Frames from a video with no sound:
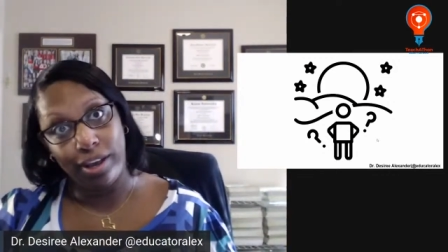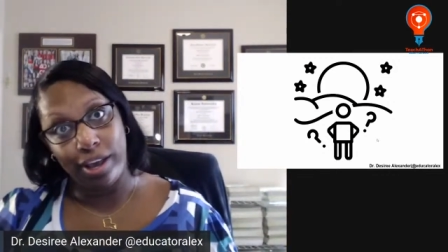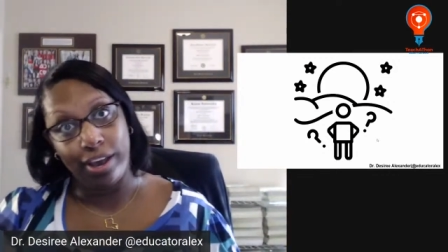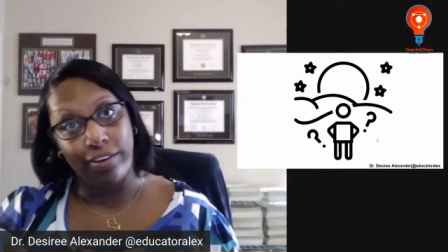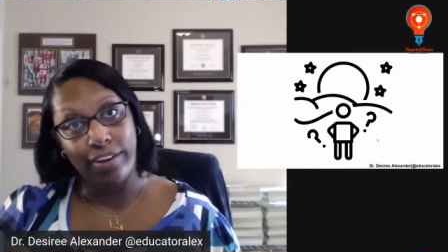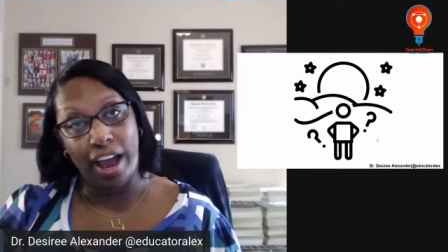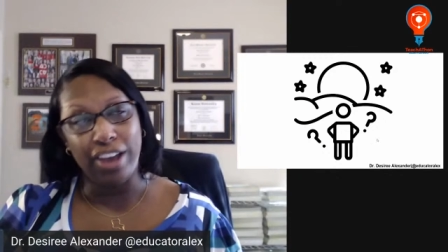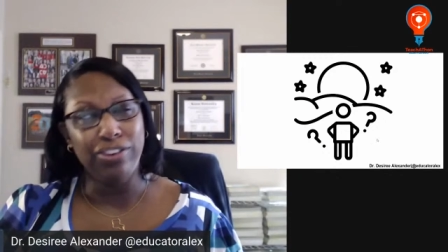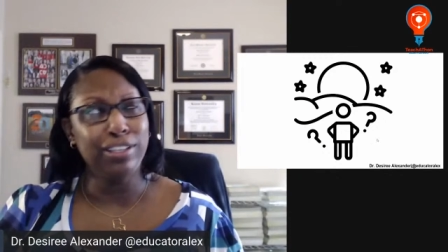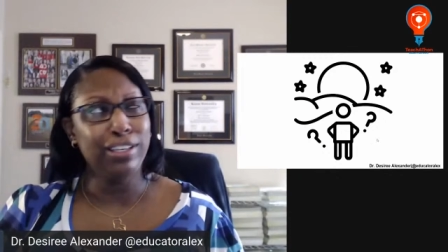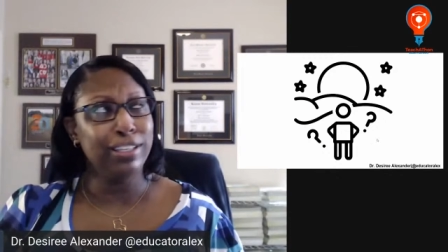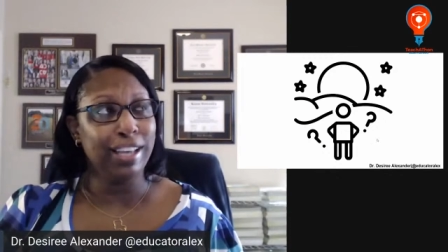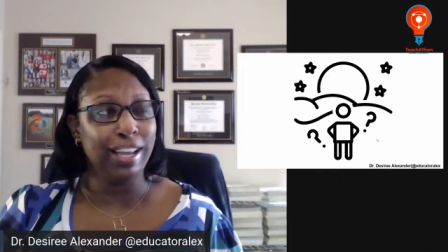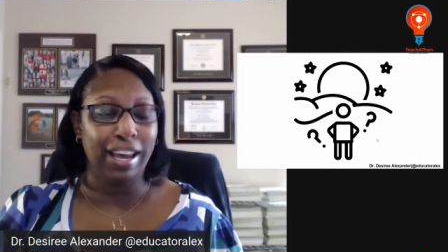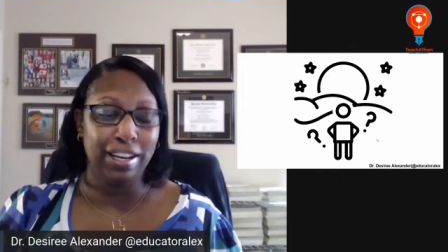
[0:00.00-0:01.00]
Okay. I used
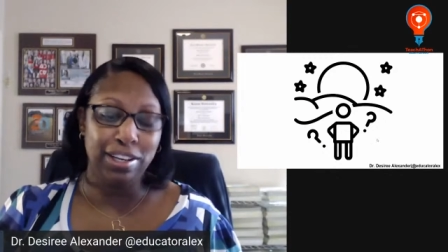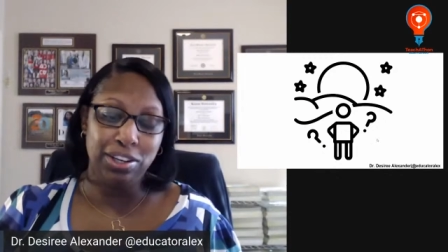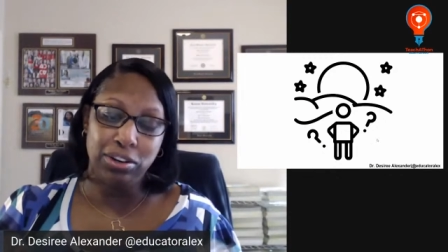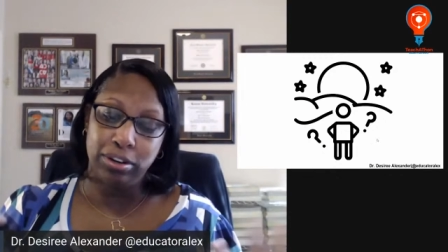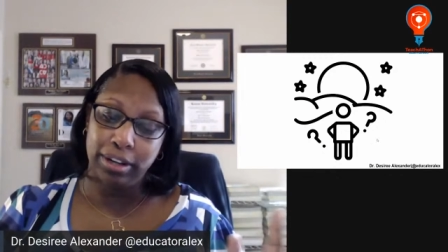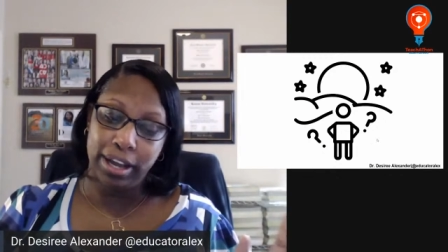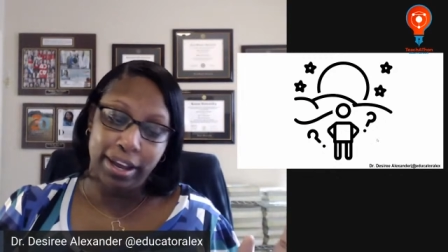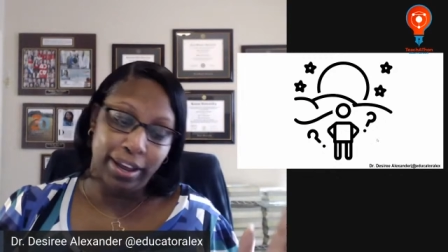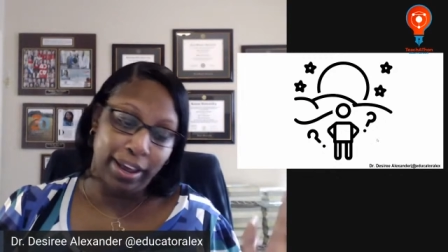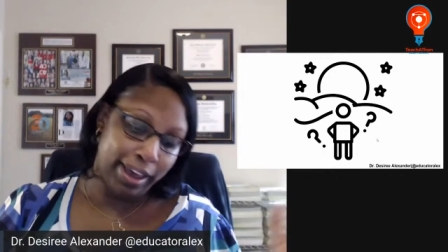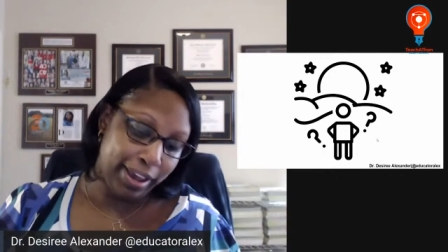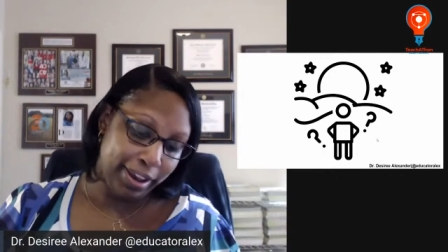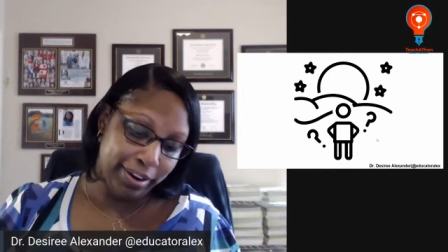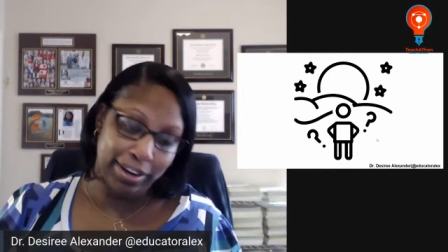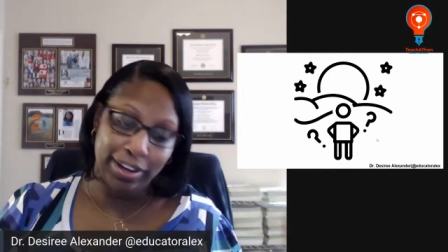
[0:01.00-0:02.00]
to say like, you don't got
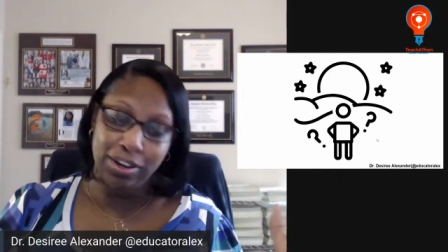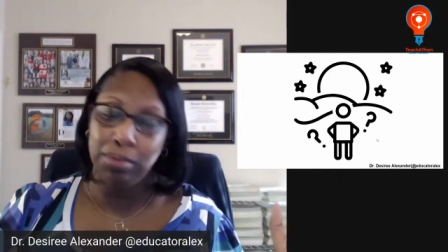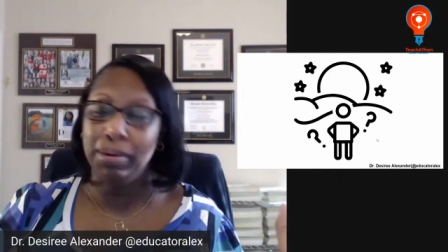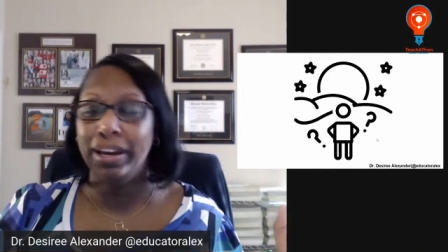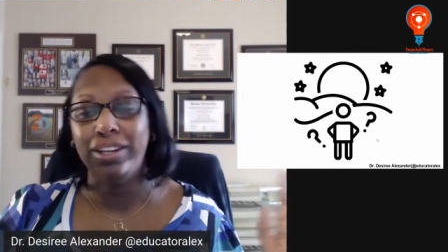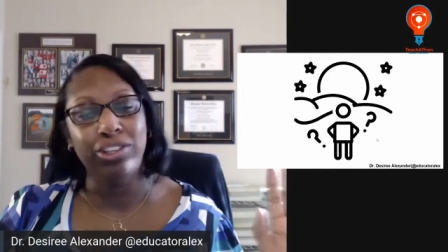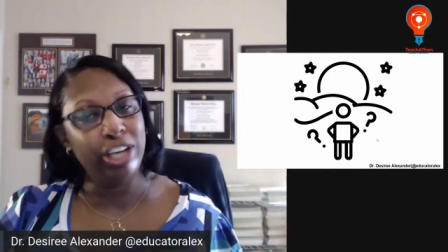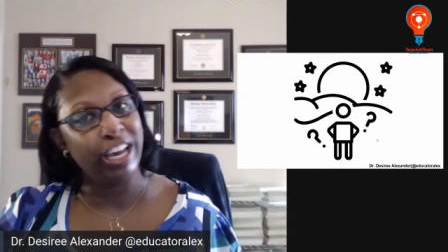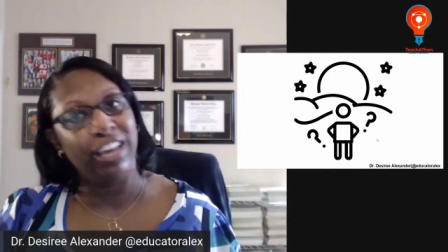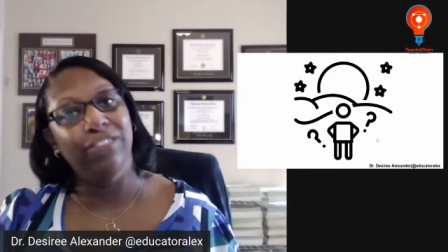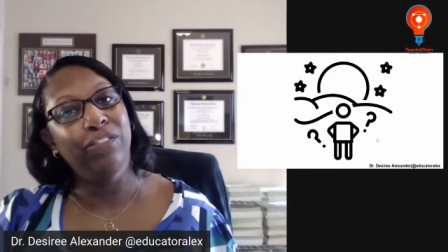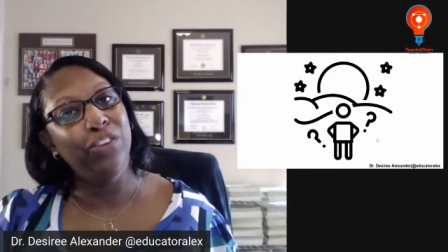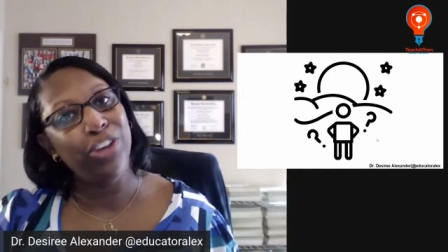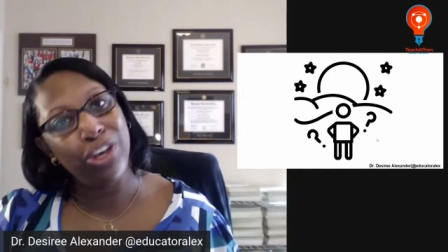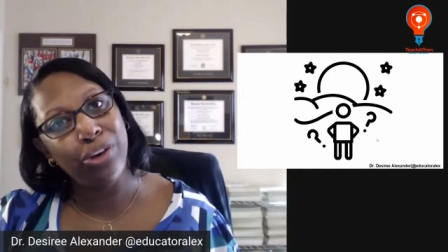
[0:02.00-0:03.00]
hate, like nobody
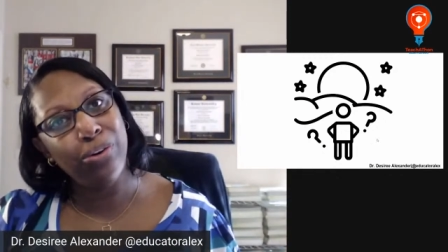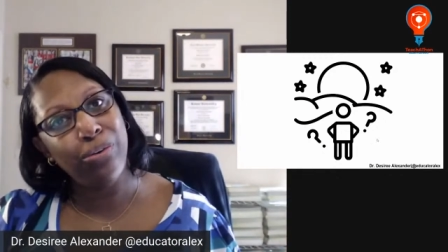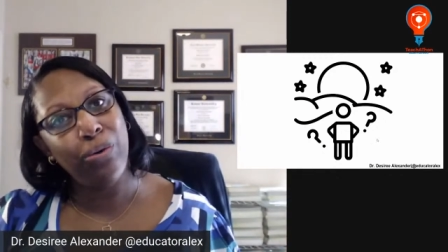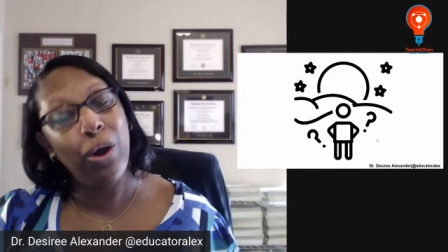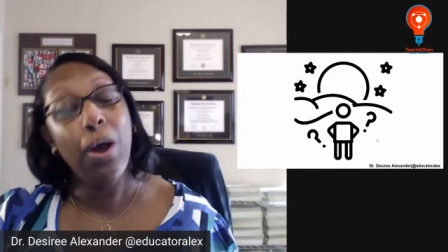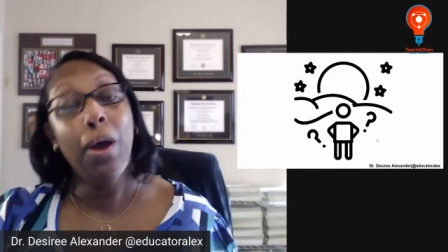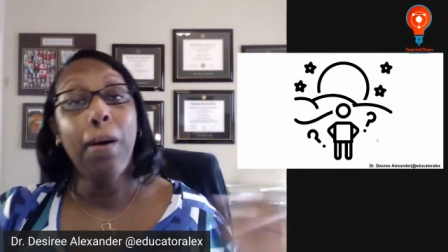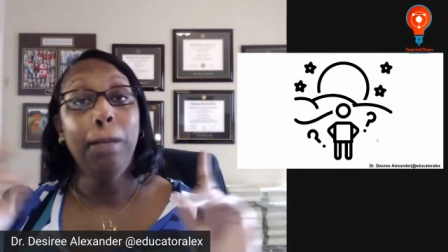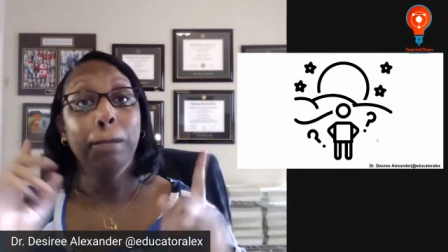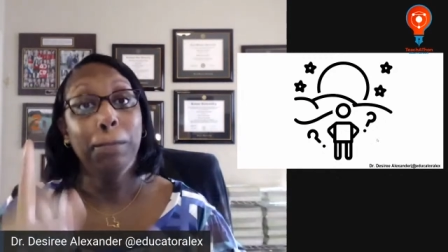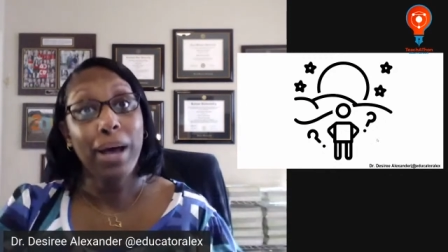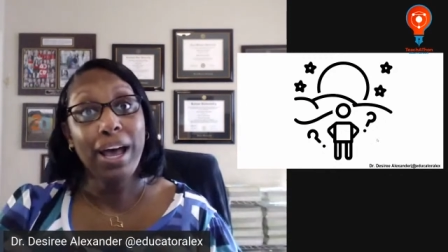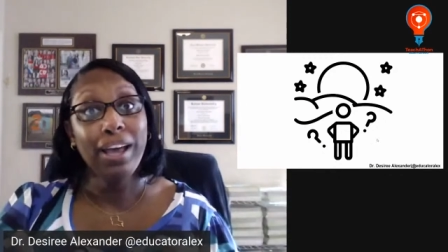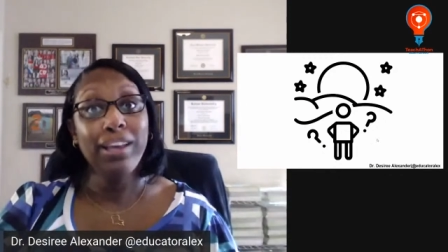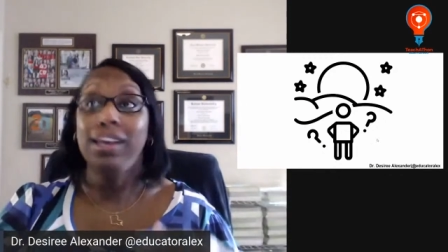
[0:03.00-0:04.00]
checking for you.
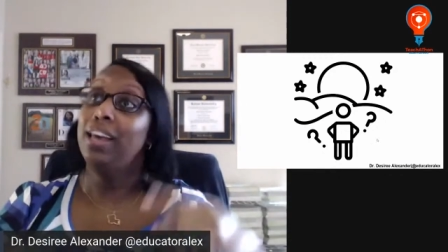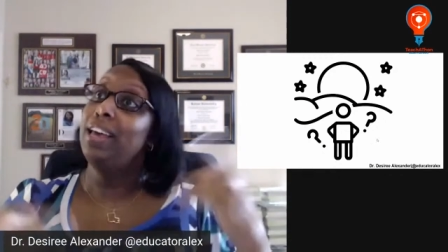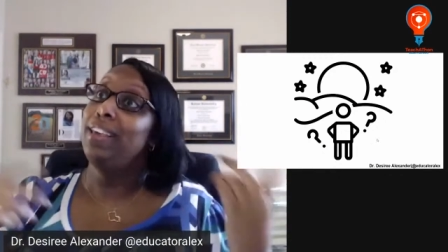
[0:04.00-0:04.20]
But